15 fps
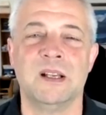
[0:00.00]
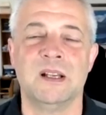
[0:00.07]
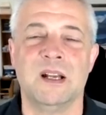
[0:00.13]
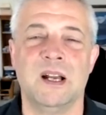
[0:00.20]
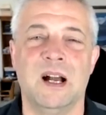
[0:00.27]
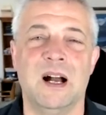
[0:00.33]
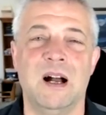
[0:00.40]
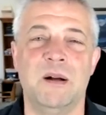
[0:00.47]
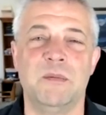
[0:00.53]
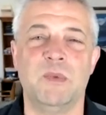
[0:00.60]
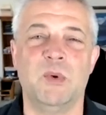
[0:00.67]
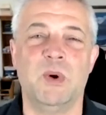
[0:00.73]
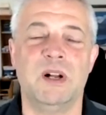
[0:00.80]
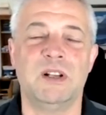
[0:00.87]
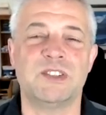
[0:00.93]

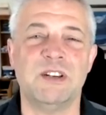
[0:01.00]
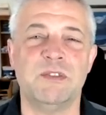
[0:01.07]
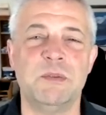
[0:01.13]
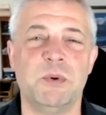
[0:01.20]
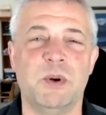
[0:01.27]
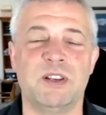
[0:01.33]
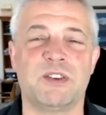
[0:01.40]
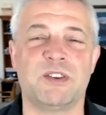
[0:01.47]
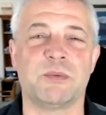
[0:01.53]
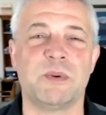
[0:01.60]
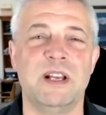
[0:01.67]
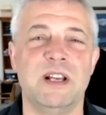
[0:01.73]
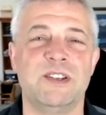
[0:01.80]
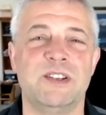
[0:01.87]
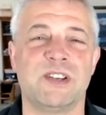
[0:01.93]
Well,
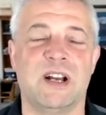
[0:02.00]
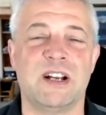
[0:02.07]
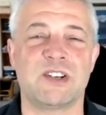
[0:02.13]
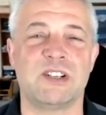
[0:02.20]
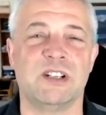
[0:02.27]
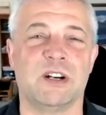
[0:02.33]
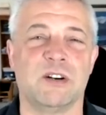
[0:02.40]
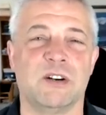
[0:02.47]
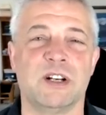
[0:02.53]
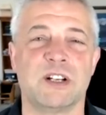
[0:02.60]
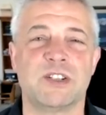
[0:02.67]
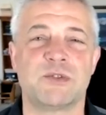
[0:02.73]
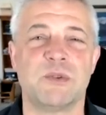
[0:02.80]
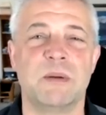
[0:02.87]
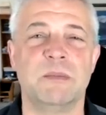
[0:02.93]
7.3s actually are
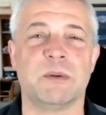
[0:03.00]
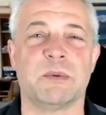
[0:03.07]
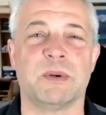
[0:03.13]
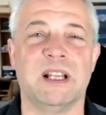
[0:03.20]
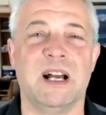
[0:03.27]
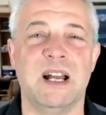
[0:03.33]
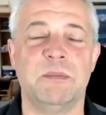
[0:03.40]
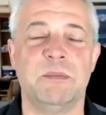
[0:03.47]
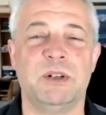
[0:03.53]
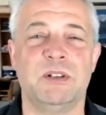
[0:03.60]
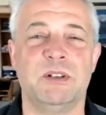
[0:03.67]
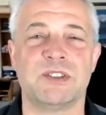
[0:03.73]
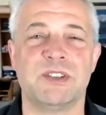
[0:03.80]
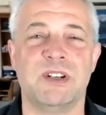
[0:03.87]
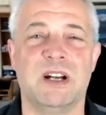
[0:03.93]
extremely reliable.
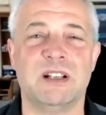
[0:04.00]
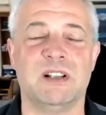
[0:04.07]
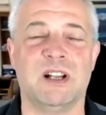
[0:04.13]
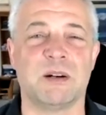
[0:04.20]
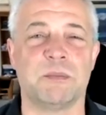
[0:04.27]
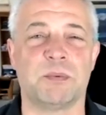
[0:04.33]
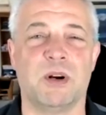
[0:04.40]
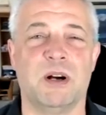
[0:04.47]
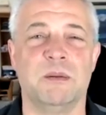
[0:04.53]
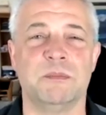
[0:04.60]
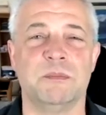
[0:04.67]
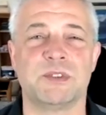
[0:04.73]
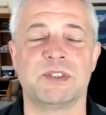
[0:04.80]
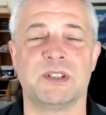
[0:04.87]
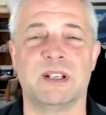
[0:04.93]
There's not a lot of
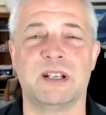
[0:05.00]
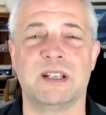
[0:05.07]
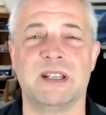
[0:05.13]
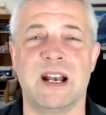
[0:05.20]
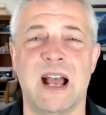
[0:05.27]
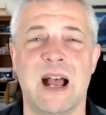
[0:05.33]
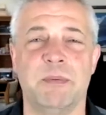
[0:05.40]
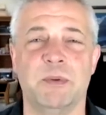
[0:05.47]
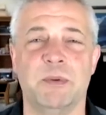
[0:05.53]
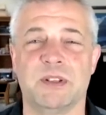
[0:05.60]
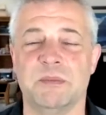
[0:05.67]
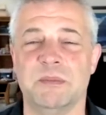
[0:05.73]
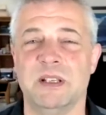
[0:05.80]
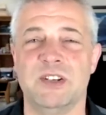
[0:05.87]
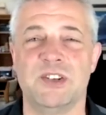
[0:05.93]
problems that happen with
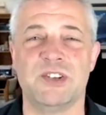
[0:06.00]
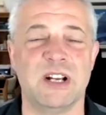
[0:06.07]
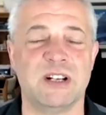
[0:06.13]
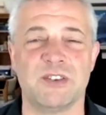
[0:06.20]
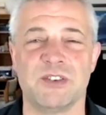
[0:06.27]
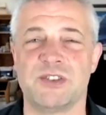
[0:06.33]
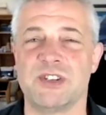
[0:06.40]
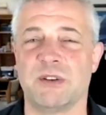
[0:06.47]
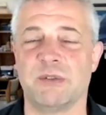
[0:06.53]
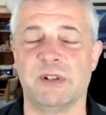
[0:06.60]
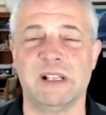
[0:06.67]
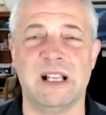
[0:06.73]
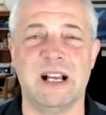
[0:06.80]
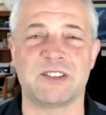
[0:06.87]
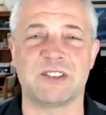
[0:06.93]
them. The injectors generally
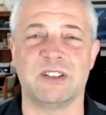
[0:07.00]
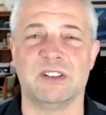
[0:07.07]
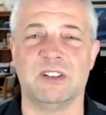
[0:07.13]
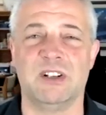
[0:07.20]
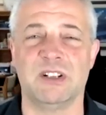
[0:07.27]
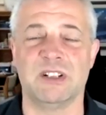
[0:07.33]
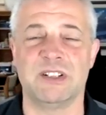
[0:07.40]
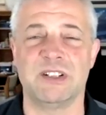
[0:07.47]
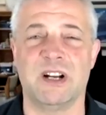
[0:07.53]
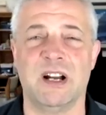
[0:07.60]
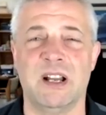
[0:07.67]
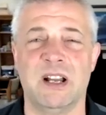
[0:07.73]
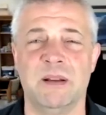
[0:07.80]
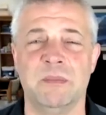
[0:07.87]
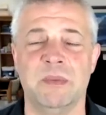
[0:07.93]
last a long
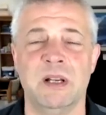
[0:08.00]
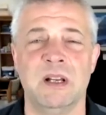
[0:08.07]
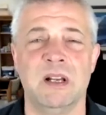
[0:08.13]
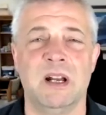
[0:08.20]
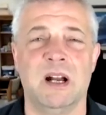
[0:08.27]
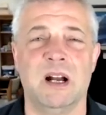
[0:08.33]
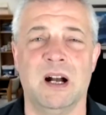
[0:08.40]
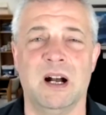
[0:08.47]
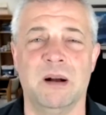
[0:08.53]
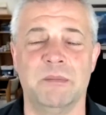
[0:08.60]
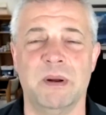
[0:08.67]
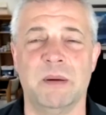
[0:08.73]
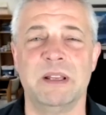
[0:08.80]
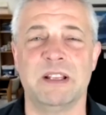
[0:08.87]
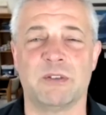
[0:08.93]
time.
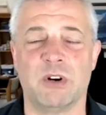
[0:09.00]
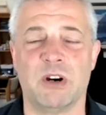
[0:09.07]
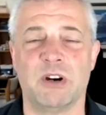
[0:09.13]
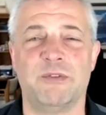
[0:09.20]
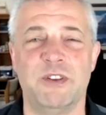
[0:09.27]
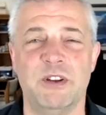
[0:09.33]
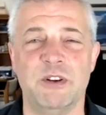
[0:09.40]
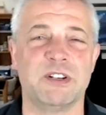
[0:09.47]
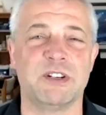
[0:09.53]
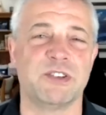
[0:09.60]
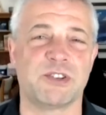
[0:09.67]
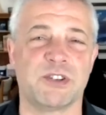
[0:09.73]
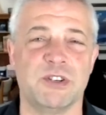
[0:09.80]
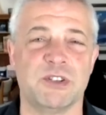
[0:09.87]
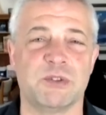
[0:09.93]
I mean, there are a few
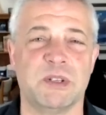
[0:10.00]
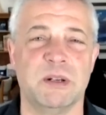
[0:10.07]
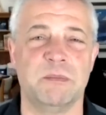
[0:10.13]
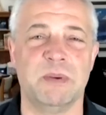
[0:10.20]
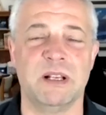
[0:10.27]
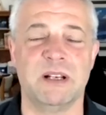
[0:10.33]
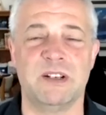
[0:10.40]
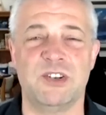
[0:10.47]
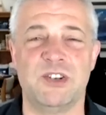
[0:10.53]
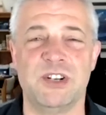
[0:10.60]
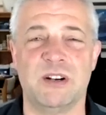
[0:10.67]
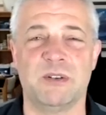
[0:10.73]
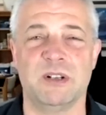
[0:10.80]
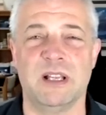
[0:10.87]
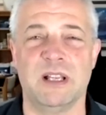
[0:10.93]
concerns with them, but
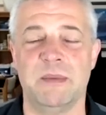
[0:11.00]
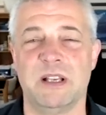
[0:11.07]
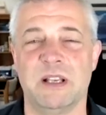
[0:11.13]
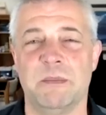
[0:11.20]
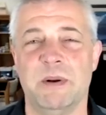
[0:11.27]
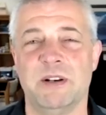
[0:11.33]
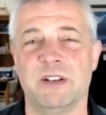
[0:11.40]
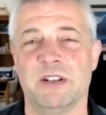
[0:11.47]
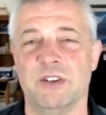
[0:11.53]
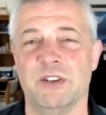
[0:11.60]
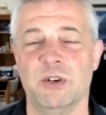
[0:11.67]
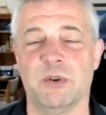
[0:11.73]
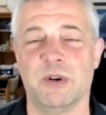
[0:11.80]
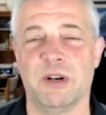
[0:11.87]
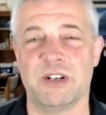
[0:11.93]
generally, I mean, compared to their
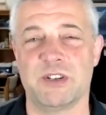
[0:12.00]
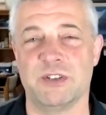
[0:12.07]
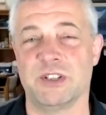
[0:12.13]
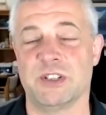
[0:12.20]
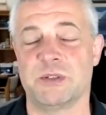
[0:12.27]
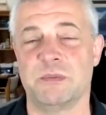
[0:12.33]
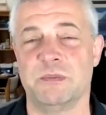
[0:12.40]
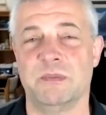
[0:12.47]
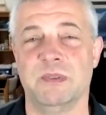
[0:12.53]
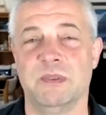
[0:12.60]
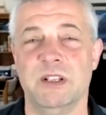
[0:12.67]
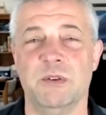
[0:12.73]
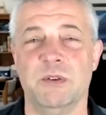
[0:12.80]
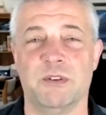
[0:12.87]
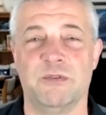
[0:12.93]
newer issues,
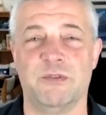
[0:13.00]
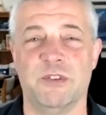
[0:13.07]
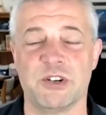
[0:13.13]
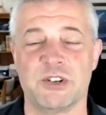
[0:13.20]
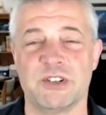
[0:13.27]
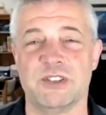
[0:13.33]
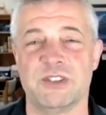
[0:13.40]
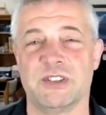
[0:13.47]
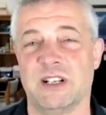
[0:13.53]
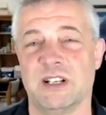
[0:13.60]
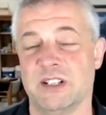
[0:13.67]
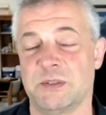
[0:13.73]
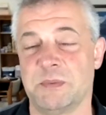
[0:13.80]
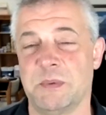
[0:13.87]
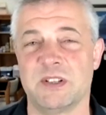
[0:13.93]
newer versions, like
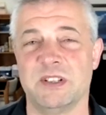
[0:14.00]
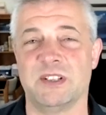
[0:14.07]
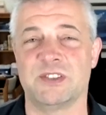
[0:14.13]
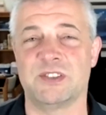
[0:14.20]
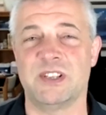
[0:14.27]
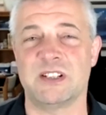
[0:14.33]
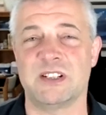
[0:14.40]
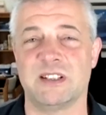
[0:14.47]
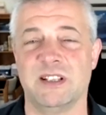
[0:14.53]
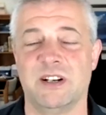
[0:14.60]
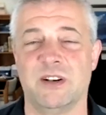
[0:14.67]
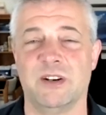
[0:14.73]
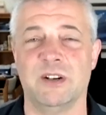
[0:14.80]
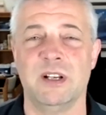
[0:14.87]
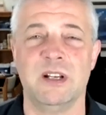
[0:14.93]
especially the 6
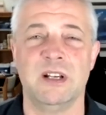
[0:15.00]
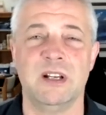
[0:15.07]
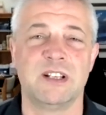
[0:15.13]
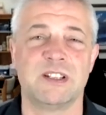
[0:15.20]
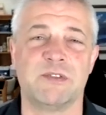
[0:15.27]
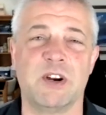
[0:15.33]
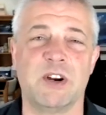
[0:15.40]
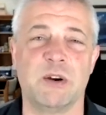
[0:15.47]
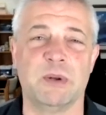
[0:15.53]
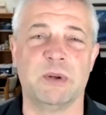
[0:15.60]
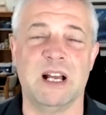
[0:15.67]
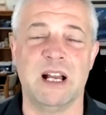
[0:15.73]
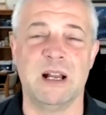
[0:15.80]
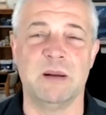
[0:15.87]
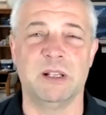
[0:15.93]
liter, it's a very
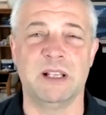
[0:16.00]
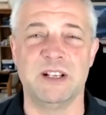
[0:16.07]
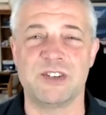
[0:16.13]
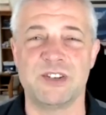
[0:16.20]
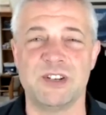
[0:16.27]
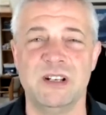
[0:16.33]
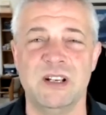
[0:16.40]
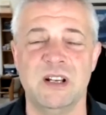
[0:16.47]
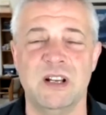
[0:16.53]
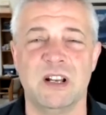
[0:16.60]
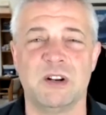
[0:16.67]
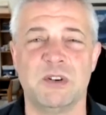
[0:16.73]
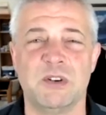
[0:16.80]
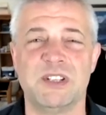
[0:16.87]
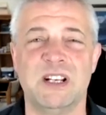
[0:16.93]
reliable engine.
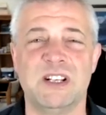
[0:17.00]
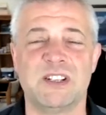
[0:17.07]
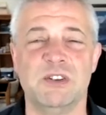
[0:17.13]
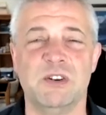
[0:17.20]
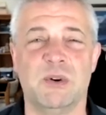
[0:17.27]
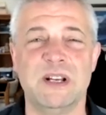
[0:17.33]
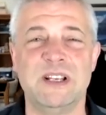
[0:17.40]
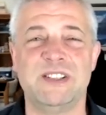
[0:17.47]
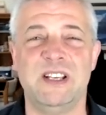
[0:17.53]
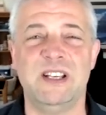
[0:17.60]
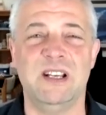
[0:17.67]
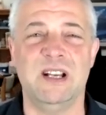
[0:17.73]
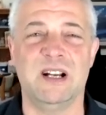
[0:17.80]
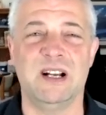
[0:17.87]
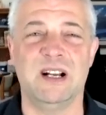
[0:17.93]
Of course, it is
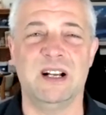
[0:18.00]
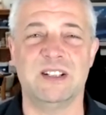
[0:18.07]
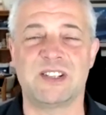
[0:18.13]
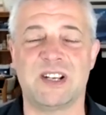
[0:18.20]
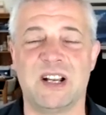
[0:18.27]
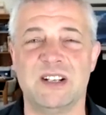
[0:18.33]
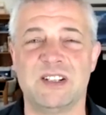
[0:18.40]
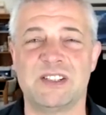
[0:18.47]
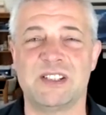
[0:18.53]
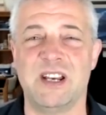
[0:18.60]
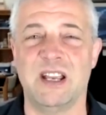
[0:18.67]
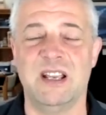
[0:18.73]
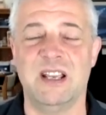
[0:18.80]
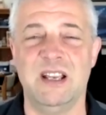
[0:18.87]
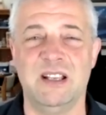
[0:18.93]
noisy. It's kind of
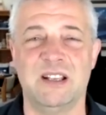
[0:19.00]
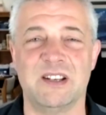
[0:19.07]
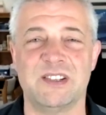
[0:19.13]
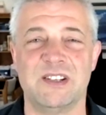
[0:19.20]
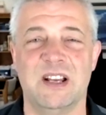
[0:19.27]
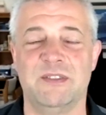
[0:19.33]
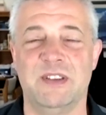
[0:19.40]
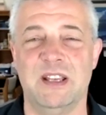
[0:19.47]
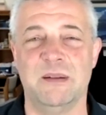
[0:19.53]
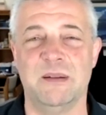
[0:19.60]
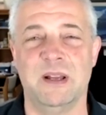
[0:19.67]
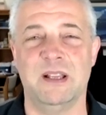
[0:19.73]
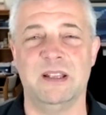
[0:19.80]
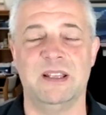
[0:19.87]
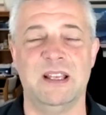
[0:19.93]
stinky. It doesn't have the
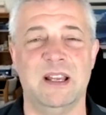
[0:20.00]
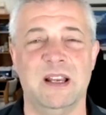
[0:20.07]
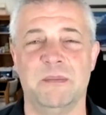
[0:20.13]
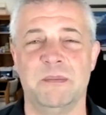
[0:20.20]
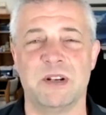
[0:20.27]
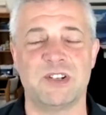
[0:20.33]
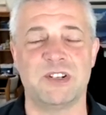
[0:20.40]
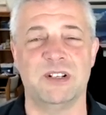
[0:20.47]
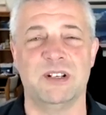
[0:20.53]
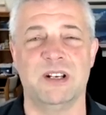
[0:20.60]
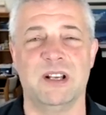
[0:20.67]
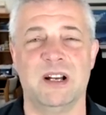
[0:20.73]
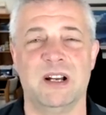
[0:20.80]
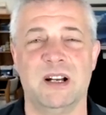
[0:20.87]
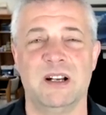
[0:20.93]
emission,
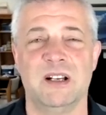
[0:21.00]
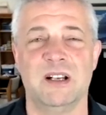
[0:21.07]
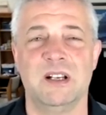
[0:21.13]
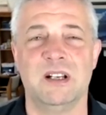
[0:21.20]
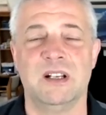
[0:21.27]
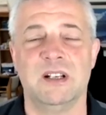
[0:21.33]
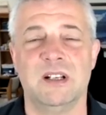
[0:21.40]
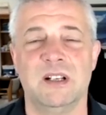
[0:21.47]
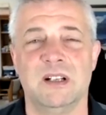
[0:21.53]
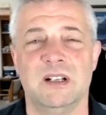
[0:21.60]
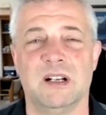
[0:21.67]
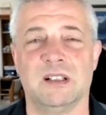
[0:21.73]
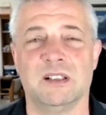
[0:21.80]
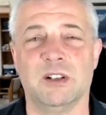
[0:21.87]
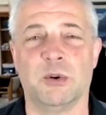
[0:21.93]

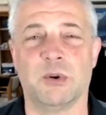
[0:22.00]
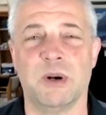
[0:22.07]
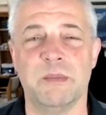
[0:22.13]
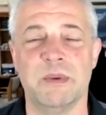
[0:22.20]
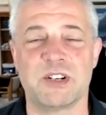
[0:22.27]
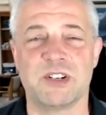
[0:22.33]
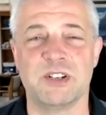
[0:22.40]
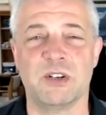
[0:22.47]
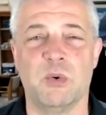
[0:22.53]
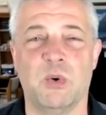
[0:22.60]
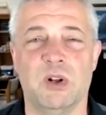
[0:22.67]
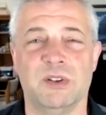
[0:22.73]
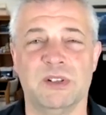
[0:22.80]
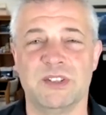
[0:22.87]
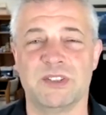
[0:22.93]
lower emission
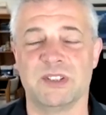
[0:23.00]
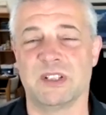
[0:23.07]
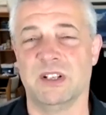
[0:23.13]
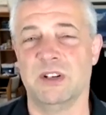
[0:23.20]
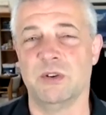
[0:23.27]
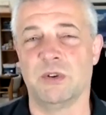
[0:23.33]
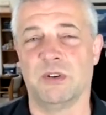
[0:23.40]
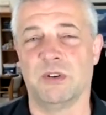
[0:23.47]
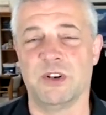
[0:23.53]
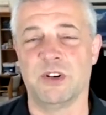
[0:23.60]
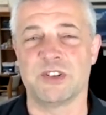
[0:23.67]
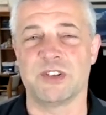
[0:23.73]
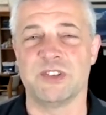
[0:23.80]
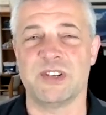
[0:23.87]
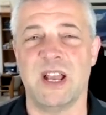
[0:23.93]
qualities that the newer
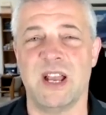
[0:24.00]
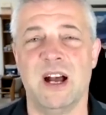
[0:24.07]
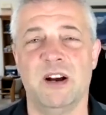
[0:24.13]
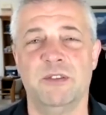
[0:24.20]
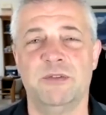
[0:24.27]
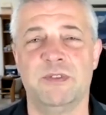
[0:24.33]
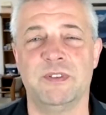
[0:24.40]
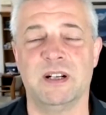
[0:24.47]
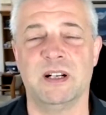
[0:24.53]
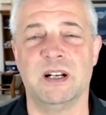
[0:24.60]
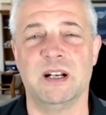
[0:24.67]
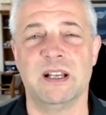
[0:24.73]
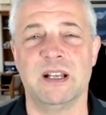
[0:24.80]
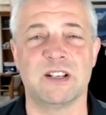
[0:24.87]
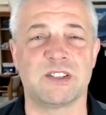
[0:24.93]
versions have,
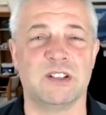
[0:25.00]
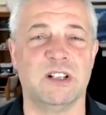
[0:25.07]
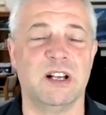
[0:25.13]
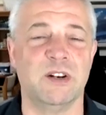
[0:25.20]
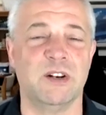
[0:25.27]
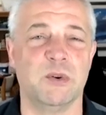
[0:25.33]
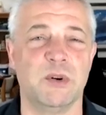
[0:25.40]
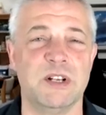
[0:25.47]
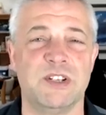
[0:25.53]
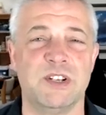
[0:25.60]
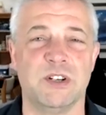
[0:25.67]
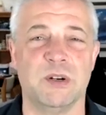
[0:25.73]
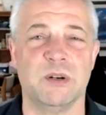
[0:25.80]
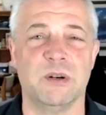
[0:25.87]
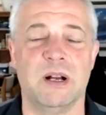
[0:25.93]
and it's a lot
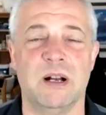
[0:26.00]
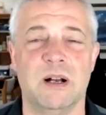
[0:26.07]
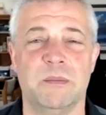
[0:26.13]
noisier.